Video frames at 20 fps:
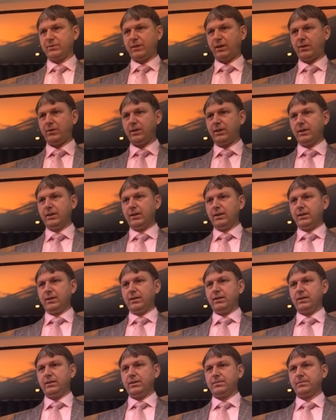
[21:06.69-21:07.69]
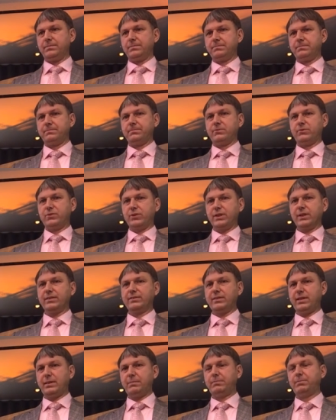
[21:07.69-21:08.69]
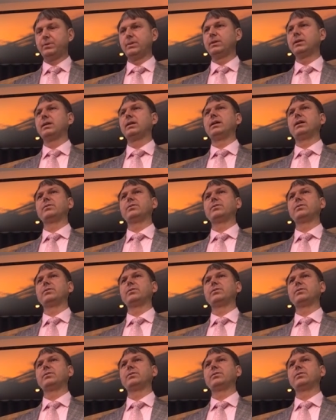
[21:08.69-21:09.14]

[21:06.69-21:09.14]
So, uh, for example,